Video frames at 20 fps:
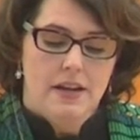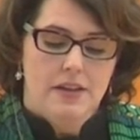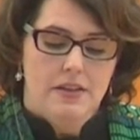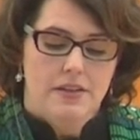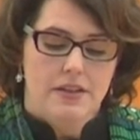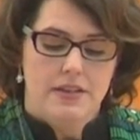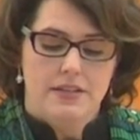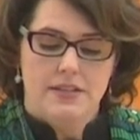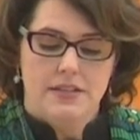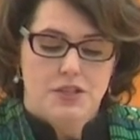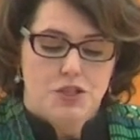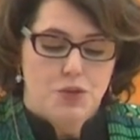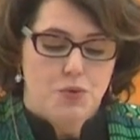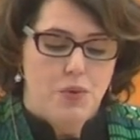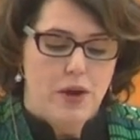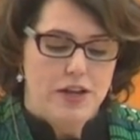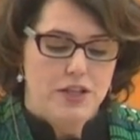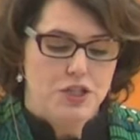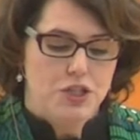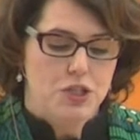the
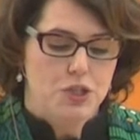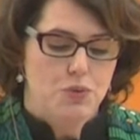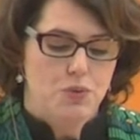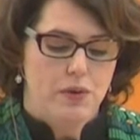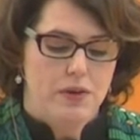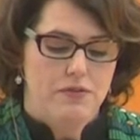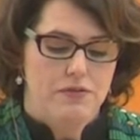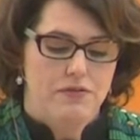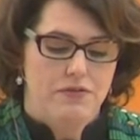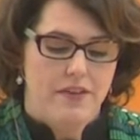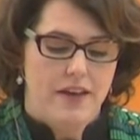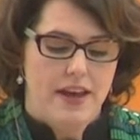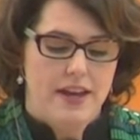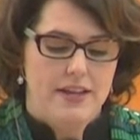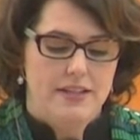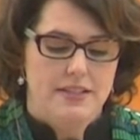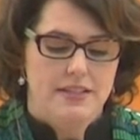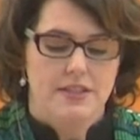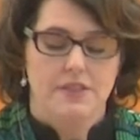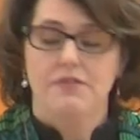situations we
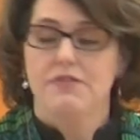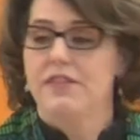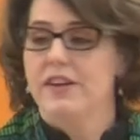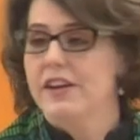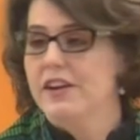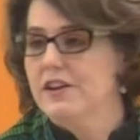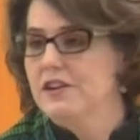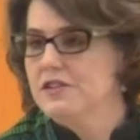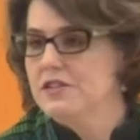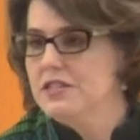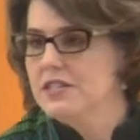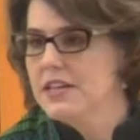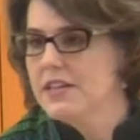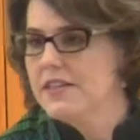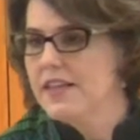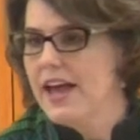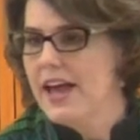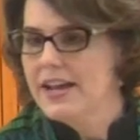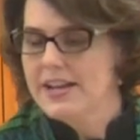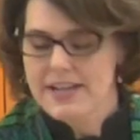face, the fears
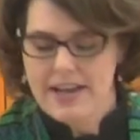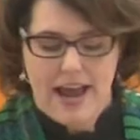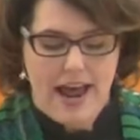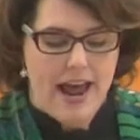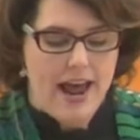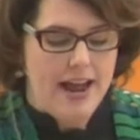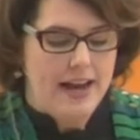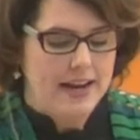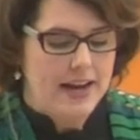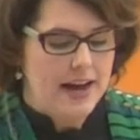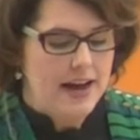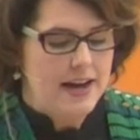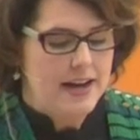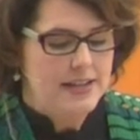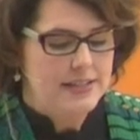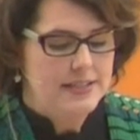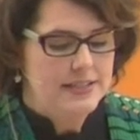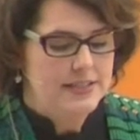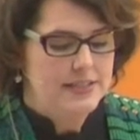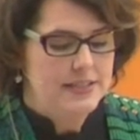that nag
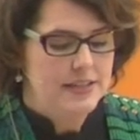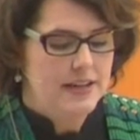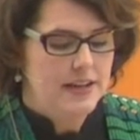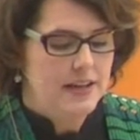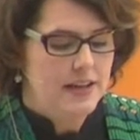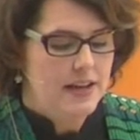us,